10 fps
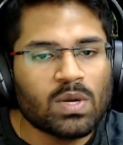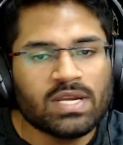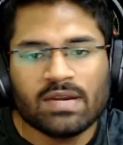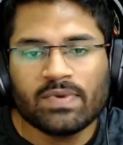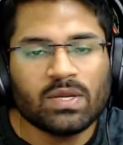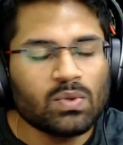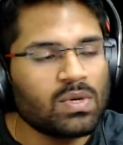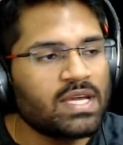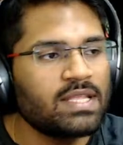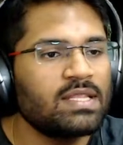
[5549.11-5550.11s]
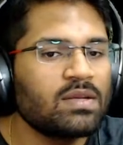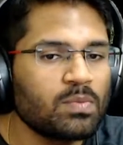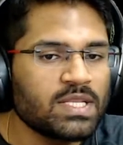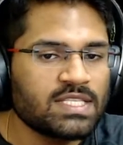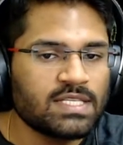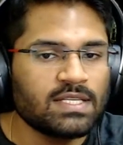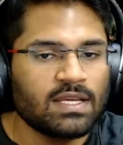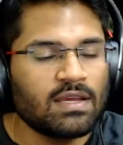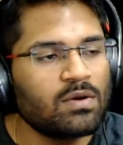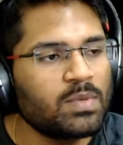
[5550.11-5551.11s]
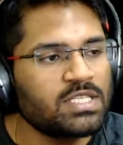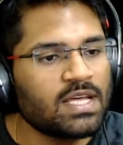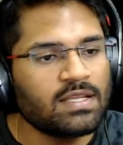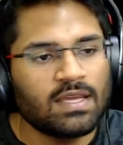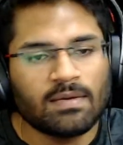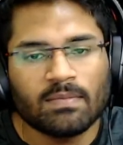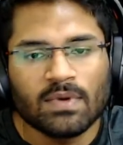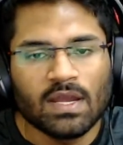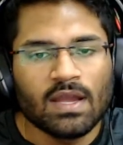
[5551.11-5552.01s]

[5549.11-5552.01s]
What did we do again in the Rubinstein game?